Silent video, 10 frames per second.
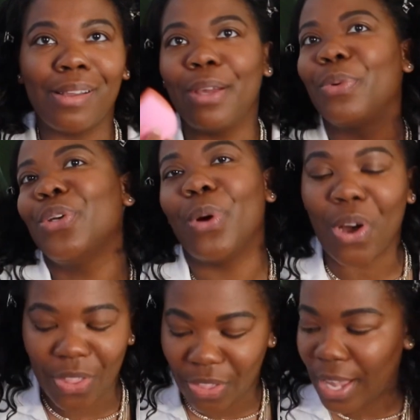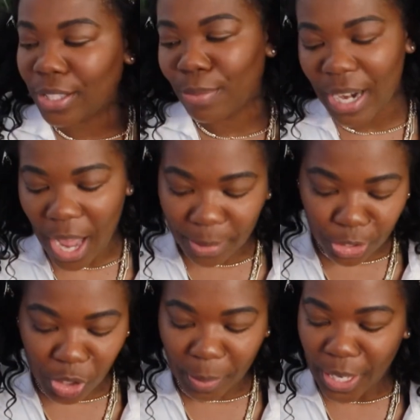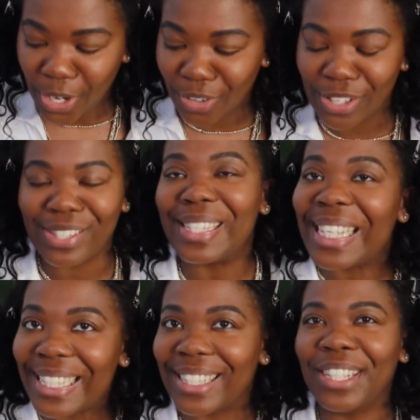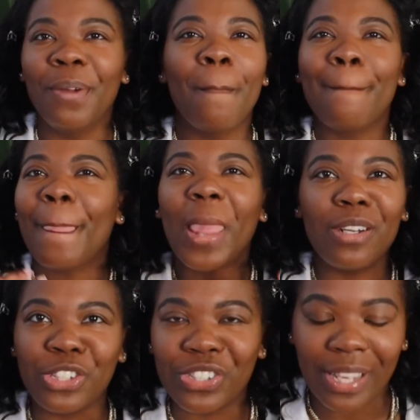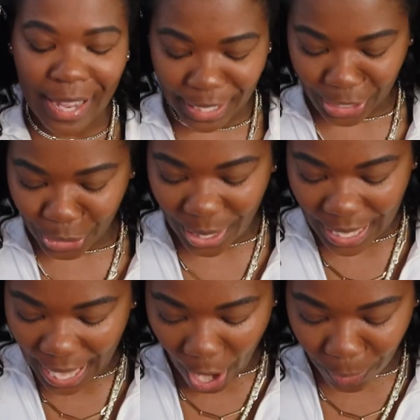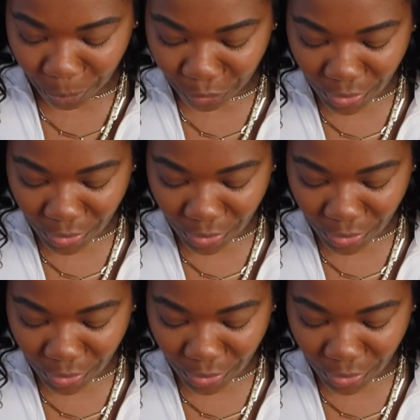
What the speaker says: Like, we're doing all the things. Right now it's just beginner. This is easy, just to kind of get you in and out.